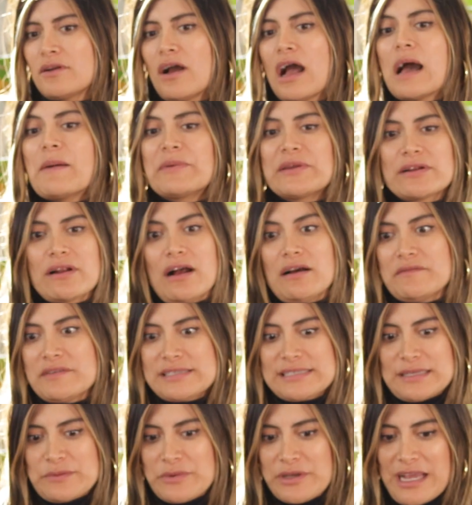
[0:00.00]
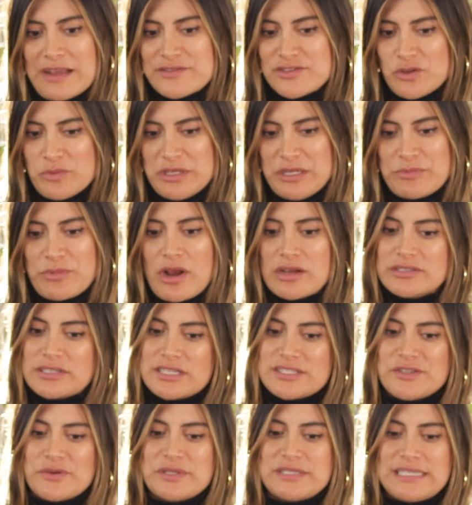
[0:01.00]
I mean, obviously, we have so many
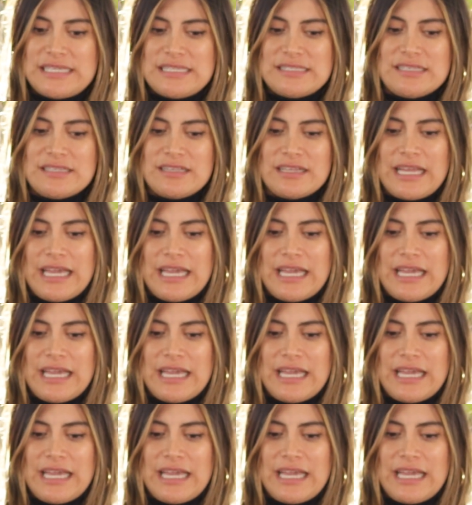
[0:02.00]
projects, so it's easy to